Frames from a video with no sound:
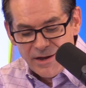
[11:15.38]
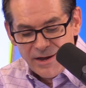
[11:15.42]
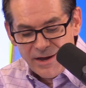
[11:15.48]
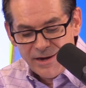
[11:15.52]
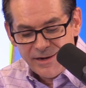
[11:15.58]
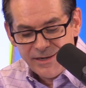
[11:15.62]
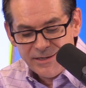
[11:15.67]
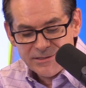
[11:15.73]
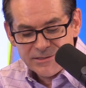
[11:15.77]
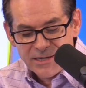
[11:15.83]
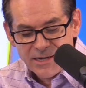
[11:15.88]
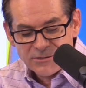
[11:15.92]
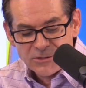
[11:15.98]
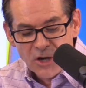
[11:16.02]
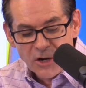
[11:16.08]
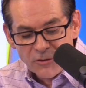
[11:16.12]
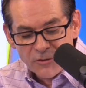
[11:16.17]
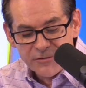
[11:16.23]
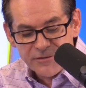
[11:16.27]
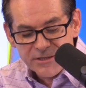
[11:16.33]
And he says,
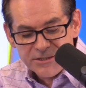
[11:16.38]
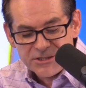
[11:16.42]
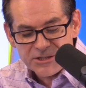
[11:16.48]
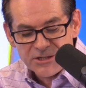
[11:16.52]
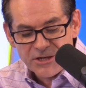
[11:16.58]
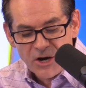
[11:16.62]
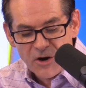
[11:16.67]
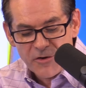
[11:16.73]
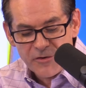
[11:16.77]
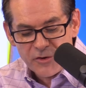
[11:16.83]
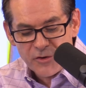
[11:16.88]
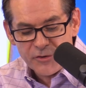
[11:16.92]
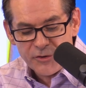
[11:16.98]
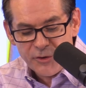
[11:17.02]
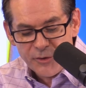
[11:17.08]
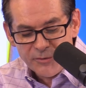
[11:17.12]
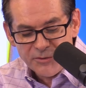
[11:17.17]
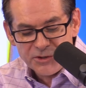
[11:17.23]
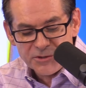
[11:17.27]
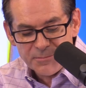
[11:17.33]
under this scenario,
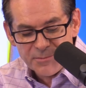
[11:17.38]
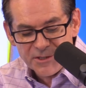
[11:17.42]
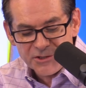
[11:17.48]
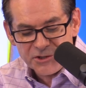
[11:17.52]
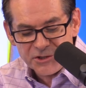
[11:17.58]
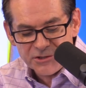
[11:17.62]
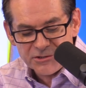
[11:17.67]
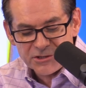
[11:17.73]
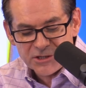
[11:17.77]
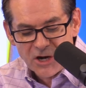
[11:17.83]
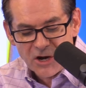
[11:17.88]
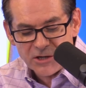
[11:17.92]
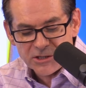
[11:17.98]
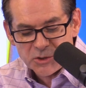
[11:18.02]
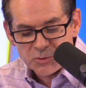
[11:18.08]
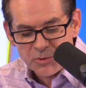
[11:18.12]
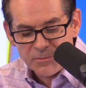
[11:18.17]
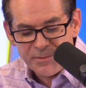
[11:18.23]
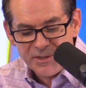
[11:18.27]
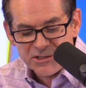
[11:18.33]
huge emissions
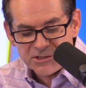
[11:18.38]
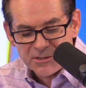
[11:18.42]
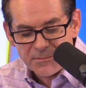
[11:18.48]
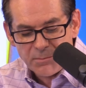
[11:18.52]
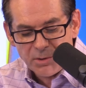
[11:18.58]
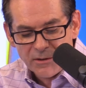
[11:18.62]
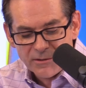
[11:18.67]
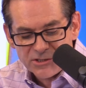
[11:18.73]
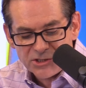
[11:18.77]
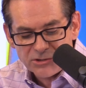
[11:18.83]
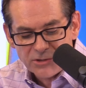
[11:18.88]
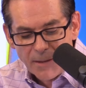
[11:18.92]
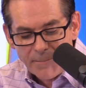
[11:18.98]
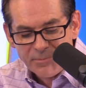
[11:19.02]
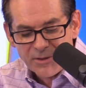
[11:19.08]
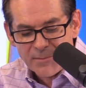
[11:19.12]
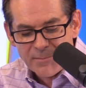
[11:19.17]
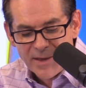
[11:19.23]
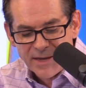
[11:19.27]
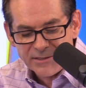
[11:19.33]
cuts would be
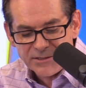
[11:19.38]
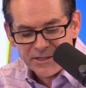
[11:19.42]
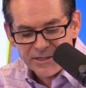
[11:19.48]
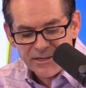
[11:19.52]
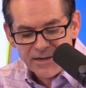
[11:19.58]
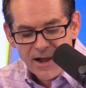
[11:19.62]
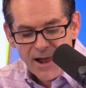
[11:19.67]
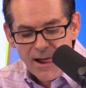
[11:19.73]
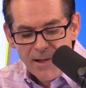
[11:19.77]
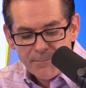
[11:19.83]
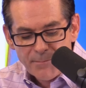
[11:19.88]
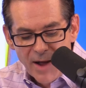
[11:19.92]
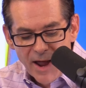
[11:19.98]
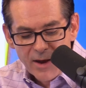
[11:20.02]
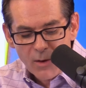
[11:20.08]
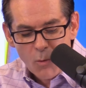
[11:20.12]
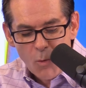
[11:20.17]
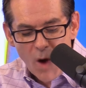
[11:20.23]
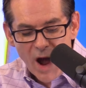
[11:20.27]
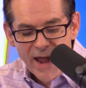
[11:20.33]
supplemented by
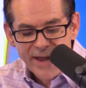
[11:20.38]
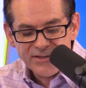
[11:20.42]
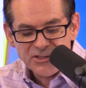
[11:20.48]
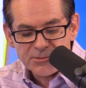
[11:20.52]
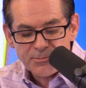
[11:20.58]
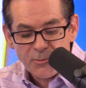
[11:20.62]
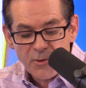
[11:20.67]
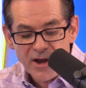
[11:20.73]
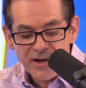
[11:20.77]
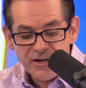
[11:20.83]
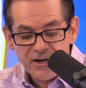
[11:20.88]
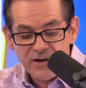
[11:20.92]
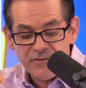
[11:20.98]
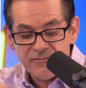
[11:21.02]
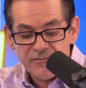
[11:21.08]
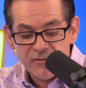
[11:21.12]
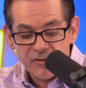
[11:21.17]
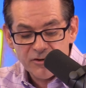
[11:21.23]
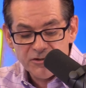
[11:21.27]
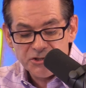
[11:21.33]
a widespread
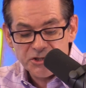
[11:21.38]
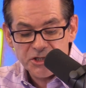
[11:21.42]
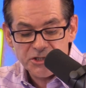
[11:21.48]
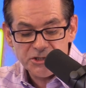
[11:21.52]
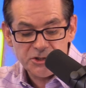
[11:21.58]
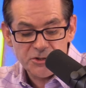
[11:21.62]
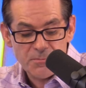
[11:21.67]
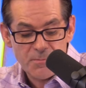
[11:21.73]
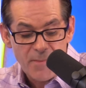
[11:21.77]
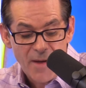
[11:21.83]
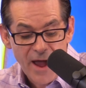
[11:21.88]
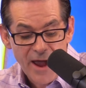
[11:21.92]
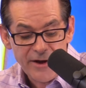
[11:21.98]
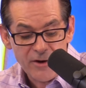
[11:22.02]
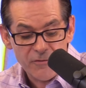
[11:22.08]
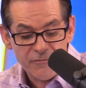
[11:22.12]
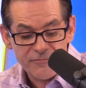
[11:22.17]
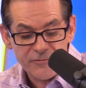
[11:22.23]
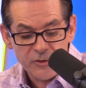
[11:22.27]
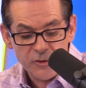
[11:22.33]
conversion to
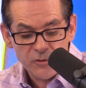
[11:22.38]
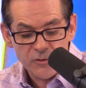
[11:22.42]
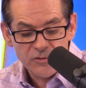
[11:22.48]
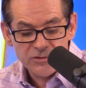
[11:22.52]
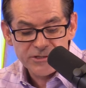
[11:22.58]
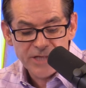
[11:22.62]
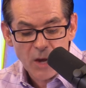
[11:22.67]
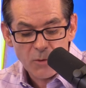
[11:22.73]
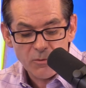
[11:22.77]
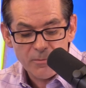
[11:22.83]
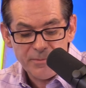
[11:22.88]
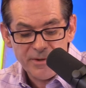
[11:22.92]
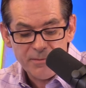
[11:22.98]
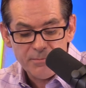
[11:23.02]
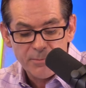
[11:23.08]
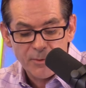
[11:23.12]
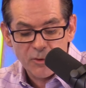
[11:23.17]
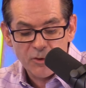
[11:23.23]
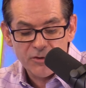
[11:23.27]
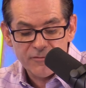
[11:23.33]
biofuels that would be
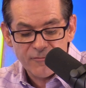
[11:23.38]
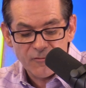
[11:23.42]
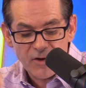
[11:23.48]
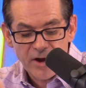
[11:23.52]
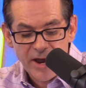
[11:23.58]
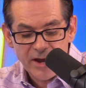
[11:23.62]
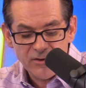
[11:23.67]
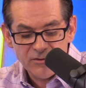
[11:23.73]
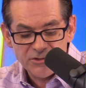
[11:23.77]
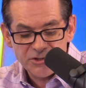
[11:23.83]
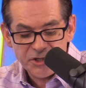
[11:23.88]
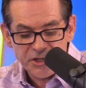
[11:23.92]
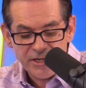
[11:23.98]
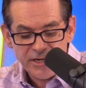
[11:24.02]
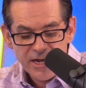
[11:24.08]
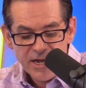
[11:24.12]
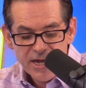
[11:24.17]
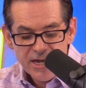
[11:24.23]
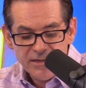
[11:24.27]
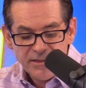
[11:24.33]
burned for
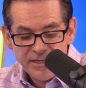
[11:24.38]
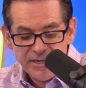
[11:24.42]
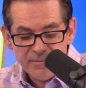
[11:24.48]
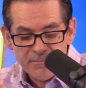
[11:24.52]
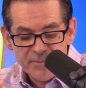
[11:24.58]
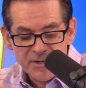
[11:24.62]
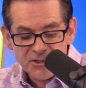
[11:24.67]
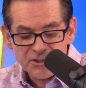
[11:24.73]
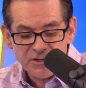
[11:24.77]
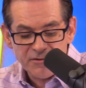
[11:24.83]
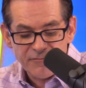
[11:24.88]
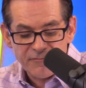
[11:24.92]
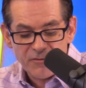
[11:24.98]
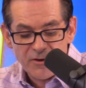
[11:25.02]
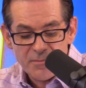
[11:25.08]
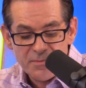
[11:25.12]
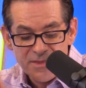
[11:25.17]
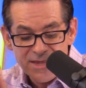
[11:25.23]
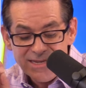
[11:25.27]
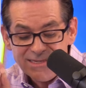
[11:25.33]
energy. The emission
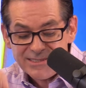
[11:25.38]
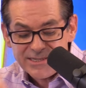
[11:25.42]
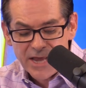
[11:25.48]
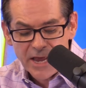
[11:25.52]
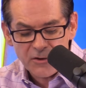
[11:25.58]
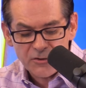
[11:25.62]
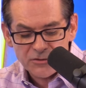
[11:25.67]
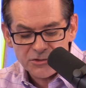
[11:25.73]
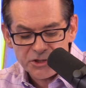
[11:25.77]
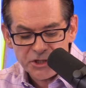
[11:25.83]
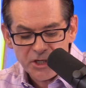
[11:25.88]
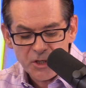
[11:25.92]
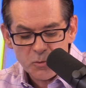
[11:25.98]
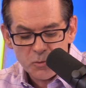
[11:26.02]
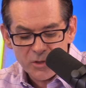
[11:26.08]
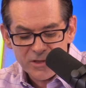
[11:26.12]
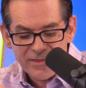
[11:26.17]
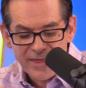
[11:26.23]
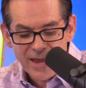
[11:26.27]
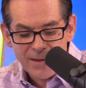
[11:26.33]
from this energy
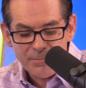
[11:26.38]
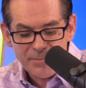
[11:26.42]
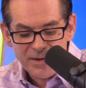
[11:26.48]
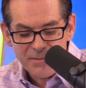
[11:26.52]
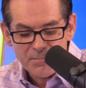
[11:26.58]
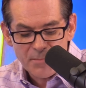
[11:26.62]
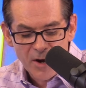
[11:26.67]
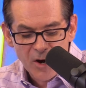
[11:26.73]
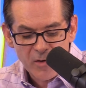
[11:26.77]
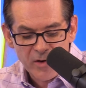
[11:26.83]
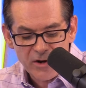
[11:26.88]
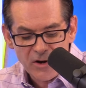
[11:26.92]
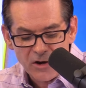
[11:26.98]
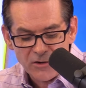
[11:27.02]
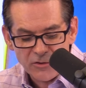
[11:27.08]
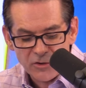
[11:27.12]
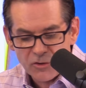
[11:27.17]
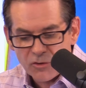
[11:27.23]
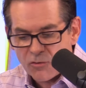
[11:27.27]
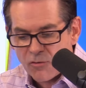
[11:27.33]
would then be buried
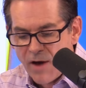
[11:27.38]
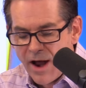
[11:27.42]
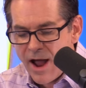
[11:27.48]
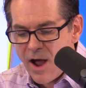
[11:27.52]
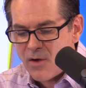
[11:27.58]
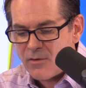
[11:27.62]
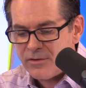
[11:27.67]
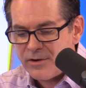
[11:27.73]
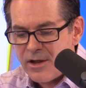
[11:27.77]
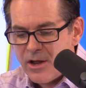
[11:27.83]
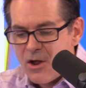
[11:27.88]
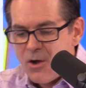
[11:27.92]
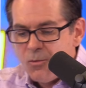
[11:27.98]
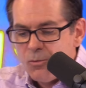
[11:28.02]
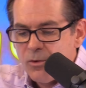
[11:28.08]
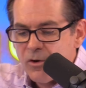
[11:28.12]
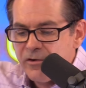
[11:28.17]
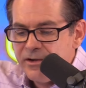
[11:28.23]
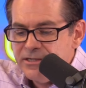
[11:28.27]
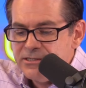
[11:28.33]
underground,
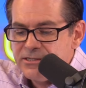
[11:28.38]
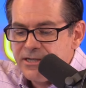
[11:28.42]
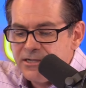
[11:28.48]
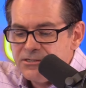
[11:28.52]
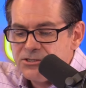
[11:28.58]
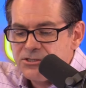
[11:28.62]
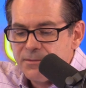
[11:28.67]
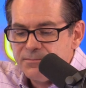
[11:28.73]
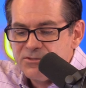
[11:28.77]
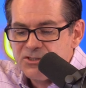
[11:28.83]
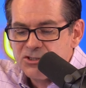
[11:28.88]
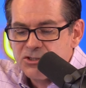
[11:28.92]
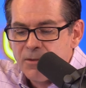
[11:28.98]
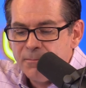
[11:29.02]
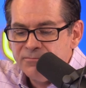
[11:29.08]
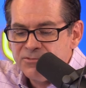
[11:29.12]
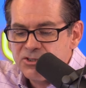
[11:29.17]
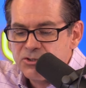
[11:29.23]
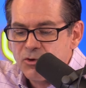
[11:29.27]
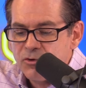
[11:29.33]
where he says some
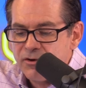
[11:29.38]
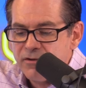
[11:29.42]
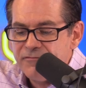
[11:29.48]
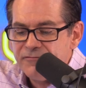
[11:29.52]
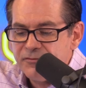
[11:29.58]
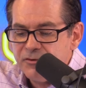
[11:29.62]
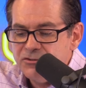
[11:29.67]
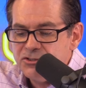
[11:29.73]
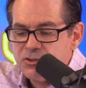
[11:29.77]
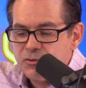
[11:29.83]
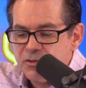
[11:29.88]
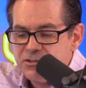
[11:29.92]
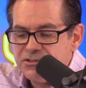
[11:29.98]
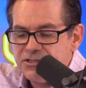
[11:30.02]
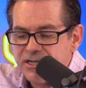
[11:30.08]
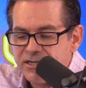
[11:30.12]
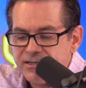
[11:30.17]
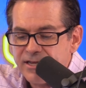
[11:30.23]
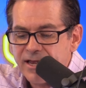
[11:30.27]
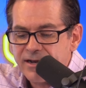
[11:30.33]
sort of
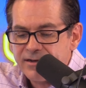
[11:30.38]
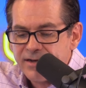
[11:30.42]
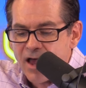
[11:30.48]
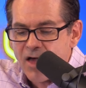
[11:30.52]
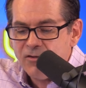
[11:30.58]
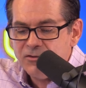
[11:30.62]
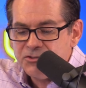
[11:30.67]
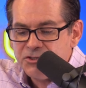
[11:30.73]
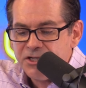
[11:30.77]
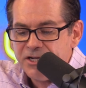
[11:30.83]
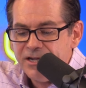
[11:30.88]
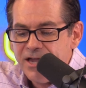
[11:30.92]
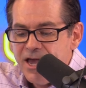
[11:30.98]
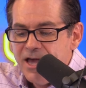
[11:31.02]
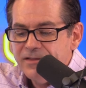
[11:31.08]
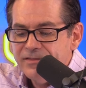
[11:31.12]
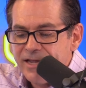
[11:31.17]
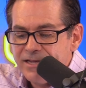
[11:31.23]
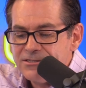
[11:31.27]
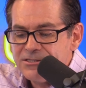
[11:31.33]
futuristic technology
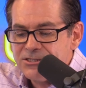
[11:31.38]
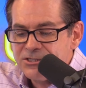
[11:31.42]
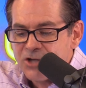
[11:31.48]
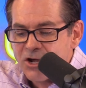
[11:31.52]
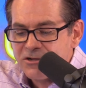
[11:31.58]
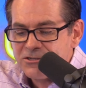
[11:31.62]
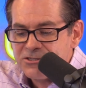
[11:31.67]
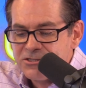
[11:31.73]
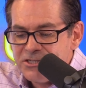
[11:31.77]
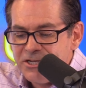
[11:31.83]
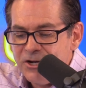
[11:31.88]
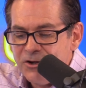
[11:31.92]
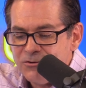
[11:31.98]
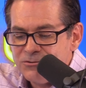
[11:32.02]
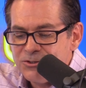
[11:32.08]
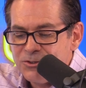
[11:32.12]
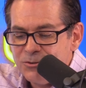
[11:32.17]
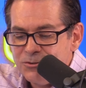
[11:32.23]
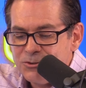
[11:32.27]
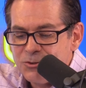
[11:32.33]
that sucks
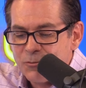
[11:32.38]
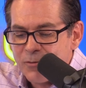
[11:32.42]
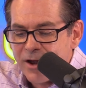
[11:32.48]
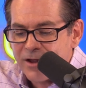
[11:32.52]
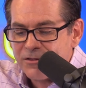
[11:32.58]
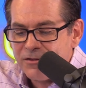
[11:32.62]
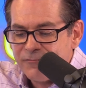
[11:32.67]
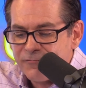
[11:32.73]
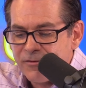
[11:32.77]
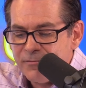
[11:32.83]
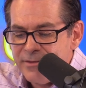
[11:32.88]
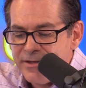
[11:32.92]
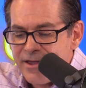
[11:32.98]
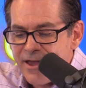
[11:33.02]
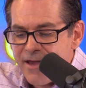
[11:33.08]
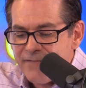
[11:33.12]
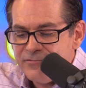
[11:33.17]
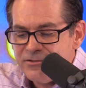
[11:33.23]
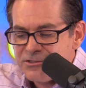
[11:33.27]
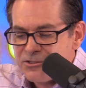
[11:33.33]
CO2 directly from the
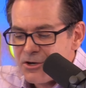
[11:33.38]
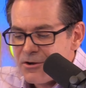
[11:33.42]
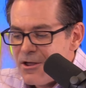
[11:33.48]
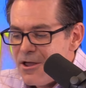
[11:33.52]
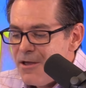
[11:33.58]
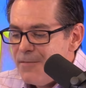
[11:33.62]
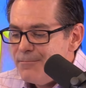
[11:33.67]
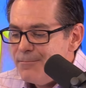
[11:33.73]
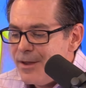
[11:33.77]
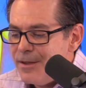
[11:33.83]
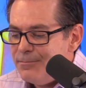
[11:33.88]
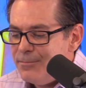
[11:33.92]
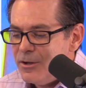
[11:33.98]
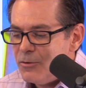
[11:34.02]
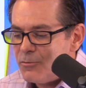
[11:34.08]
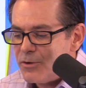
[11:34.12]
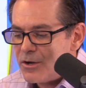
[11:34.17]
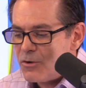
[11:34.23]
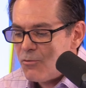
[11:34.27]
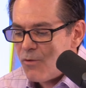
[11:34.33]
atmosphere may be
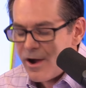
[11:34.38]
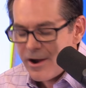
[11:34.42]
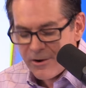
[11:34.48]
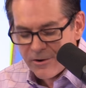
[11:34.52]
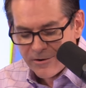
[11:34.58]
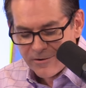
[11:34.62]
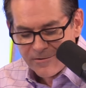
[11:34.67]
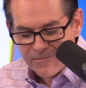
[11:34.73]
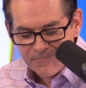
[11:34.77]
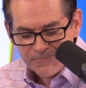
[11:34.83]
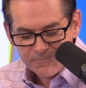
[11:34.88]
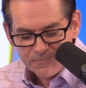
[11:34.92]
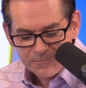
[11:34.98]
required.